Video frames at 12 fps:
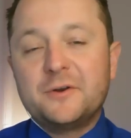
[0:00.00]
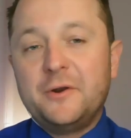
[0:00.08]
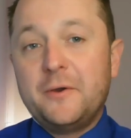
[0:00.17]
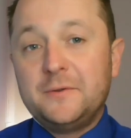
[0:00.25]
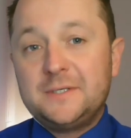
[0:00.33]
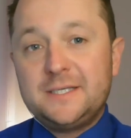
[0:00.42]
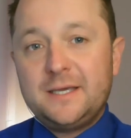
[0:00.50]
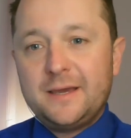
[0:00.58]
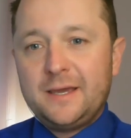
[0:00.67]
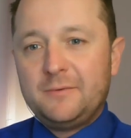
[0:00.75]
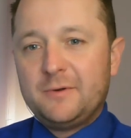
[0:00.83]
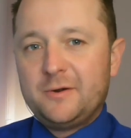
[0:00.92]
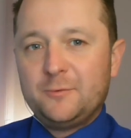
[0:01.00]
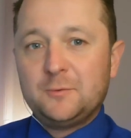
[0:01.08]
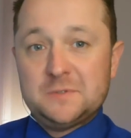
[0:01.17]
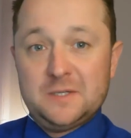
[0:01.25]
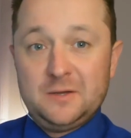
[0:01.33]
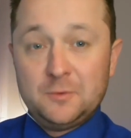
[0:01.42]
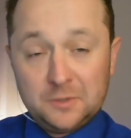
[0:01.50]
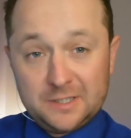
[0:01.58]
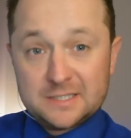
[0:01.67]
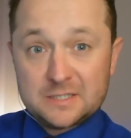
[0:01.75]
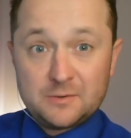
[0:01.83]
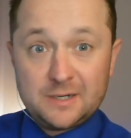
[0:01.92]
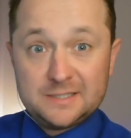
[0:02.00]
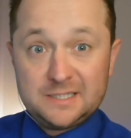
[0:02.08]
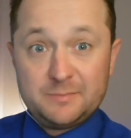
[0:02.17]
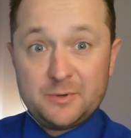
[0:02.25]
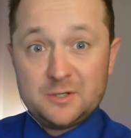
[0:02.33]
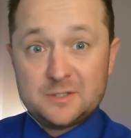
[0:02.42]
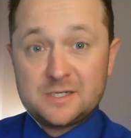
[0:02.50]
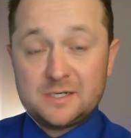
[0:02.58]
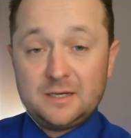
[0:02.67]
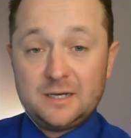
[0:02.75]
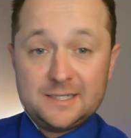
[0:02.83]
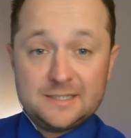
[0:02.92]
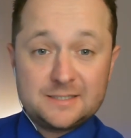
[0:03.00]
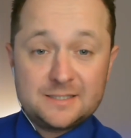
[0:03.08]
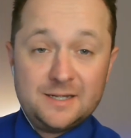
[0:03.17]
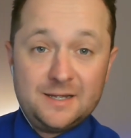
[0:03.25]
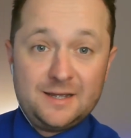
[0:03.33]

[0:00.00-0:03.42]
on an OTA, where it all is quite depersonalized,